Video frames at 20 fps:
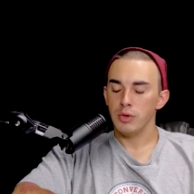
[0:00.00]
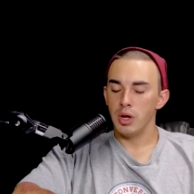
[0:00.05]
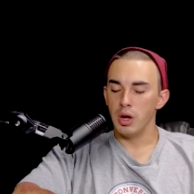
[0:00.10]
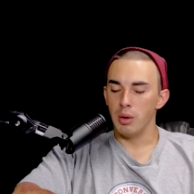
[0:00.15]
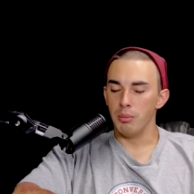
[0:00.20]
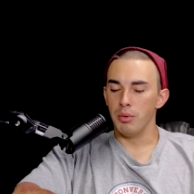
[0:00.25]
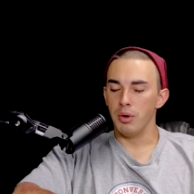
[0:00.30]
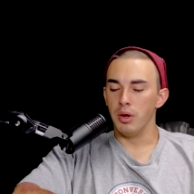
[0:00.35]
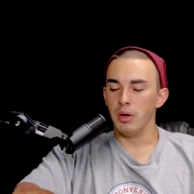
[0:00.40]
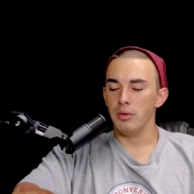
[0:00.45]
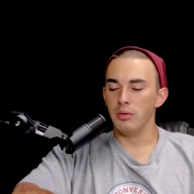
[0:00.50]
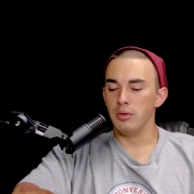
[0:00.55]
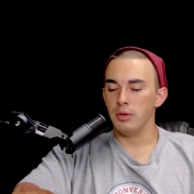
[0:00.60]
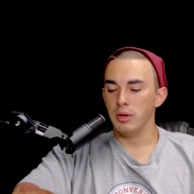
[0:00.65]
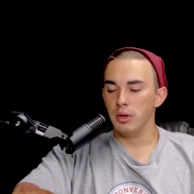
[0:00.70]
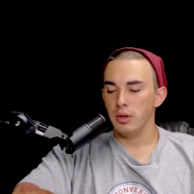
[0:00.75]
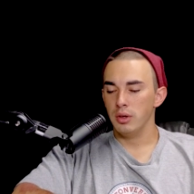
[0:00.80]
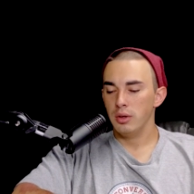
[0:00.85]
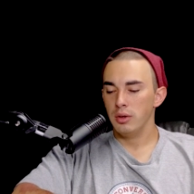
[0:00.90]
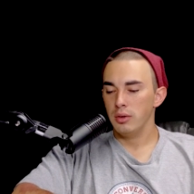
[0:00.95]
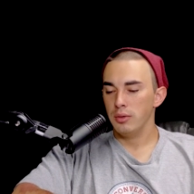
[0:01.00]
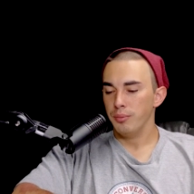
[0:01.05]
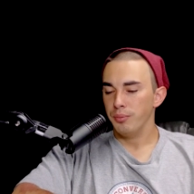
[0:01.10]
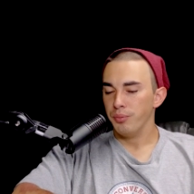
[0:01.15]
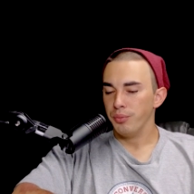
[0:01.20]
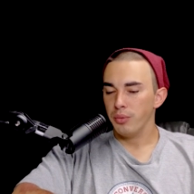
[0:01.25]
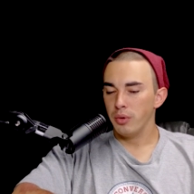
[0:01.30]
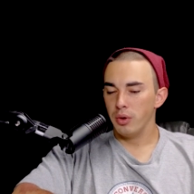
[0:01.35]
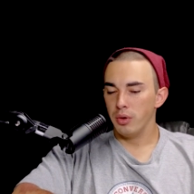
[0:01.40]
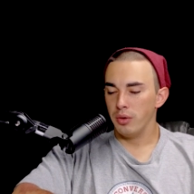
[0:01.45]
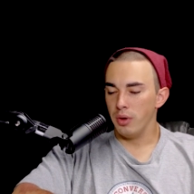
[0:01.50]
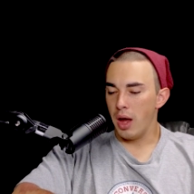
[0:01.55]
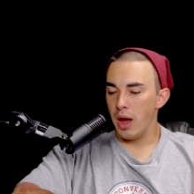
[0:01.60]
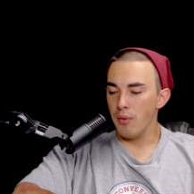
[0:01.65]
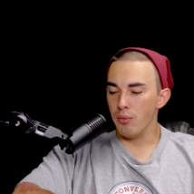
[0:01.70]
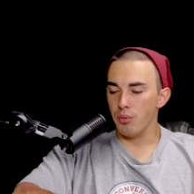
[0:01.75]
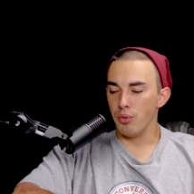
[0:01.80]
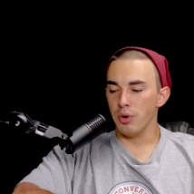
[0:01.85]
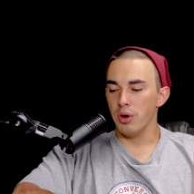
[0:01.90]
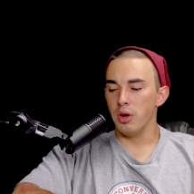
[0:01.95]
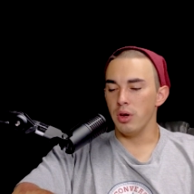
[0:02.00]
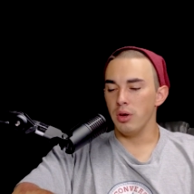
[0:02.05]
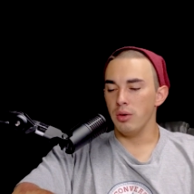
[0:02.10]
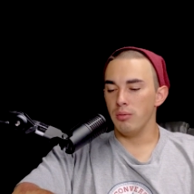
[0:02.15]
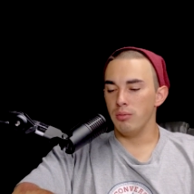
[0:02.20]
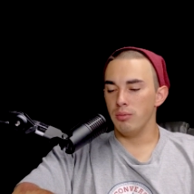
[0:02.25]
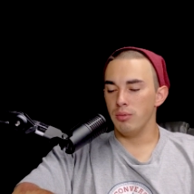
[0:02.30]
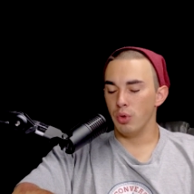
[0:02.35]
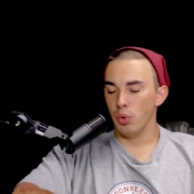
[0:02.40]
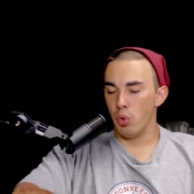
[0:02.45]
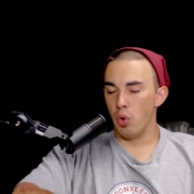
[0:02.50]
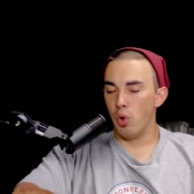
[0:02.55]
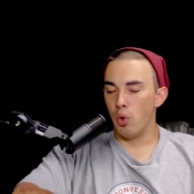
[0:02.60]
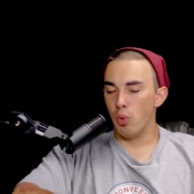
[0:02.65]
Yeah, but every the